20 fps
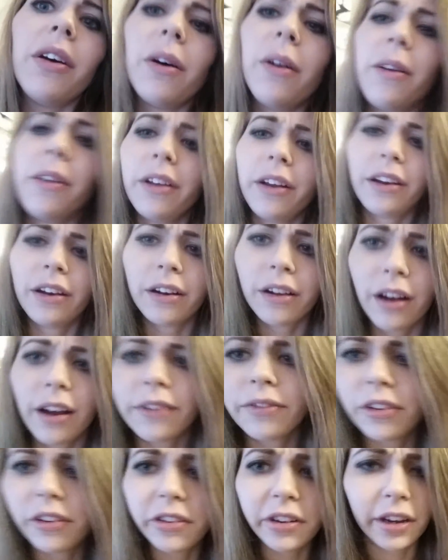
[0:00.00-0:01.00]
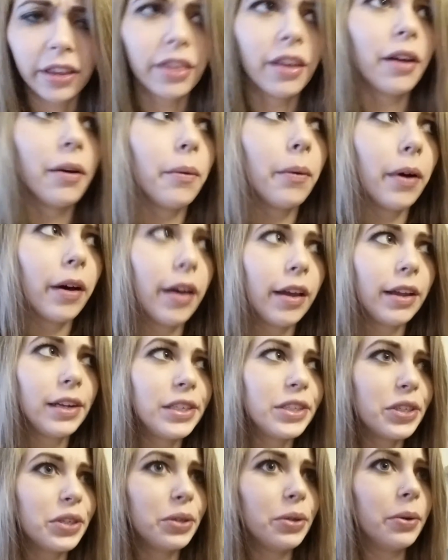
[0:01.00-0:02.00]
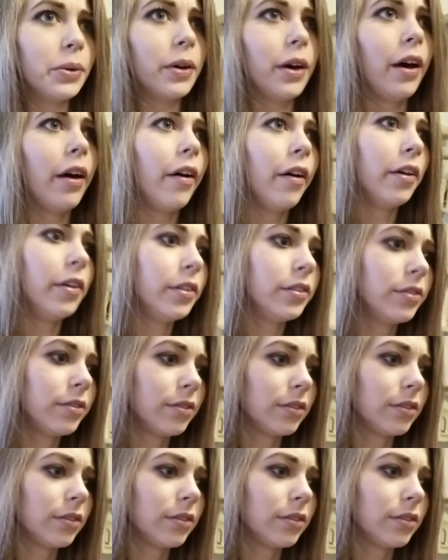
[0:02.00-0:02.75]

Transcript: totally did not have to drink that wine to